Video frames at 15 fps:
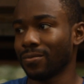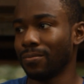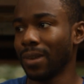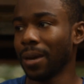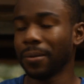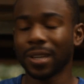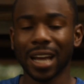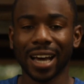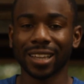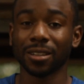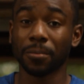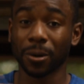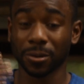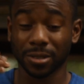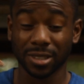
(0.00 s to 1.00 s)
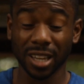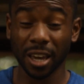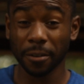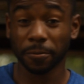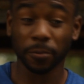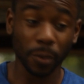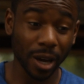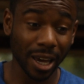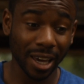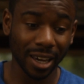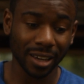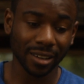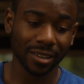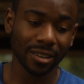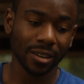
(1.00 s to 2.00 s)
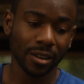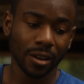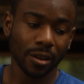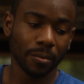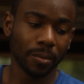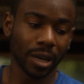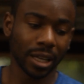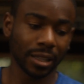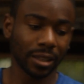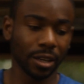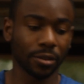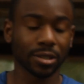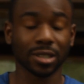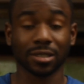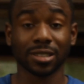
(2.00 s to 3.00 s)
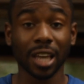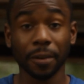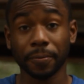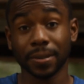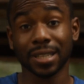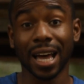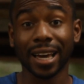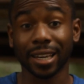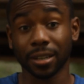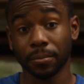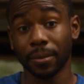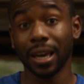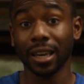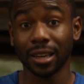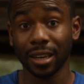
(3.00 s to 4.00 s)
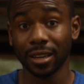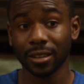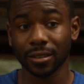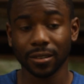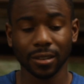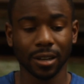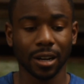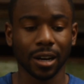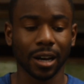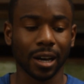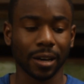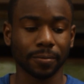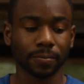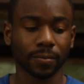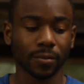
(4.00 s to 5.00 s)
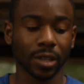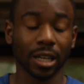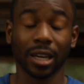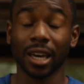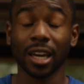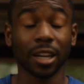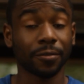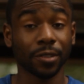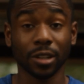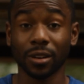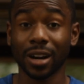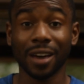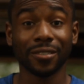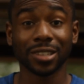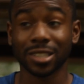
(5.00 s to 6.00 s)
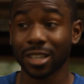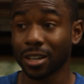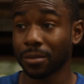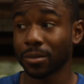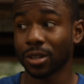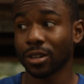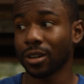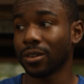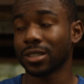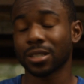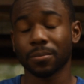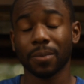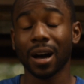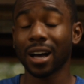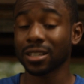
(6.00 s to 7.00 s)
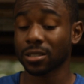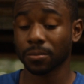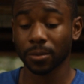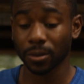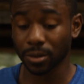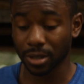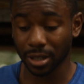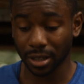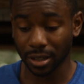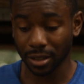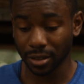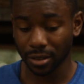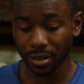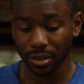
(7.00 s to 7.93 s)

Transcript: maybe not in the most safe way, but it was as safe as I could make it. Again, if you don't have a gym, it's impossible to